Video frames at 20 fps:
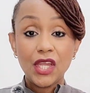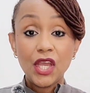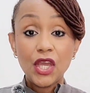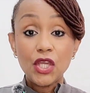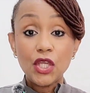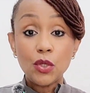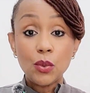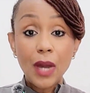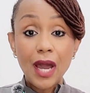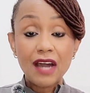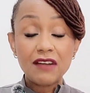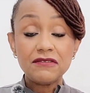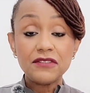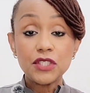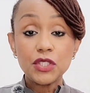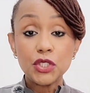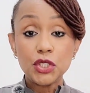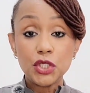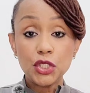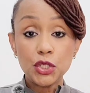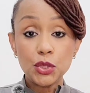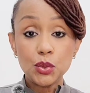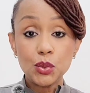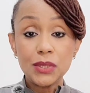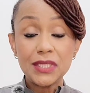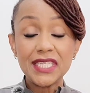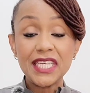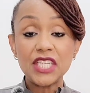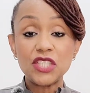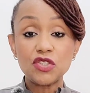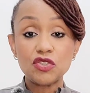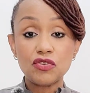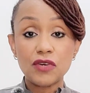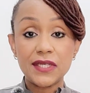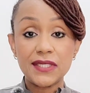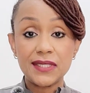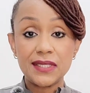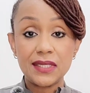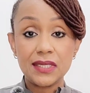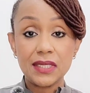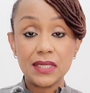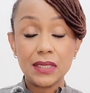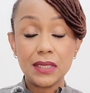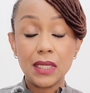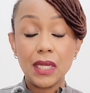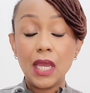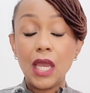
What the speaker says: You have to choose a trustee.